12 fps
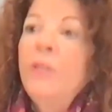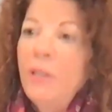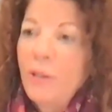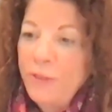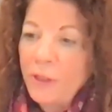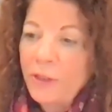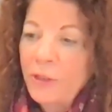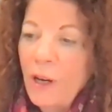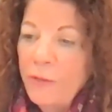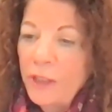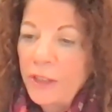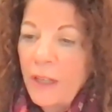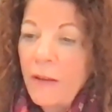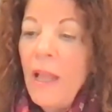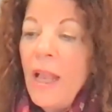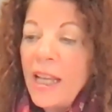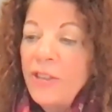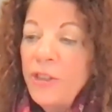do feel sorry for ourselves.
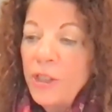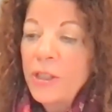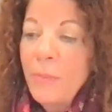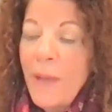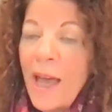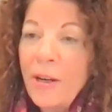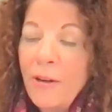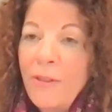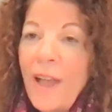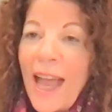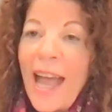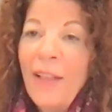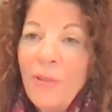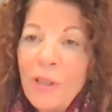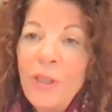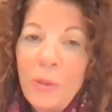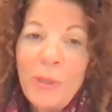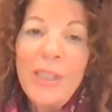It's just a matter of how
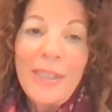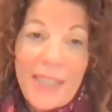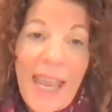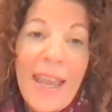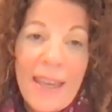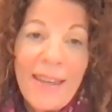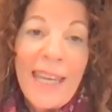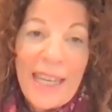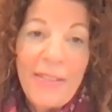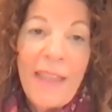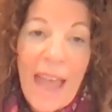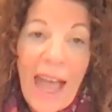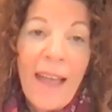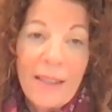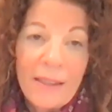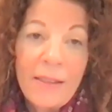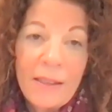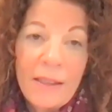long do you want to stay in that?
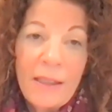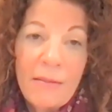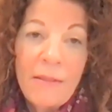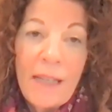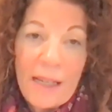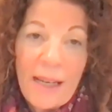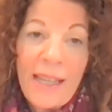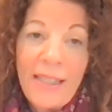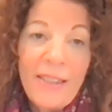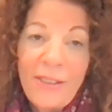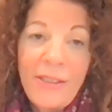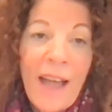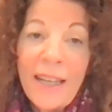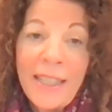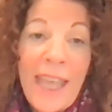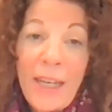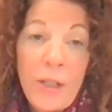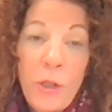And it's
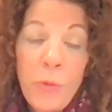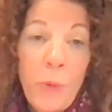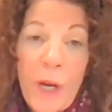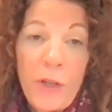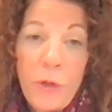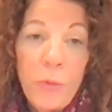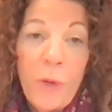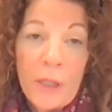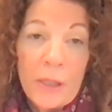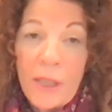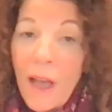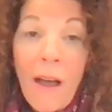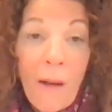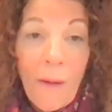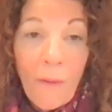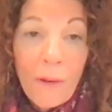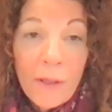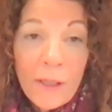not getting you where you want to go,
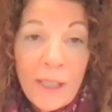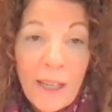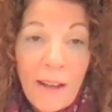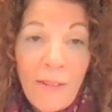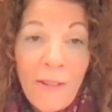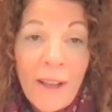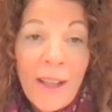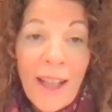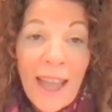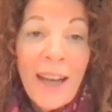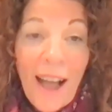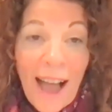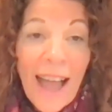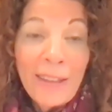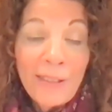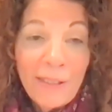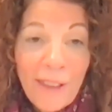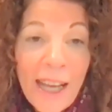you know? And
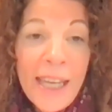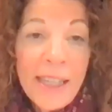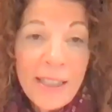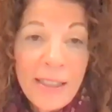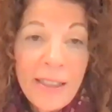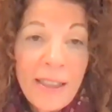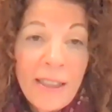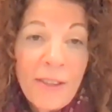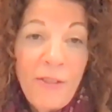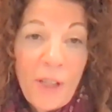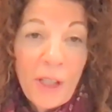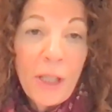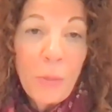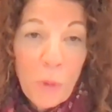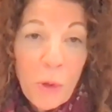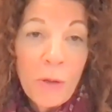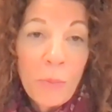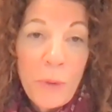I like feeling
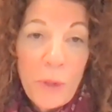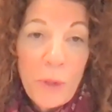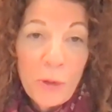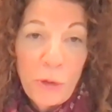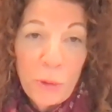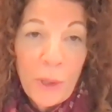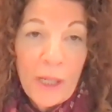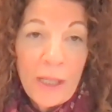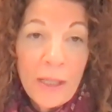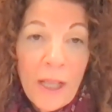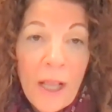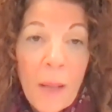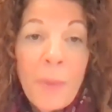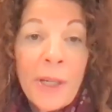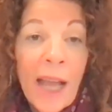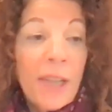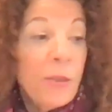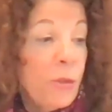more pure joy,
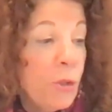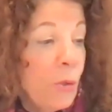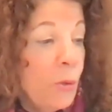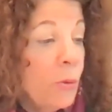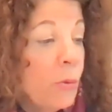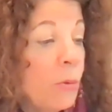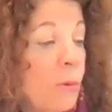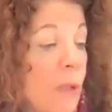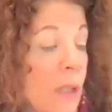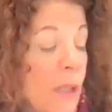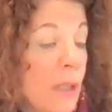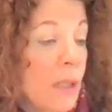but I do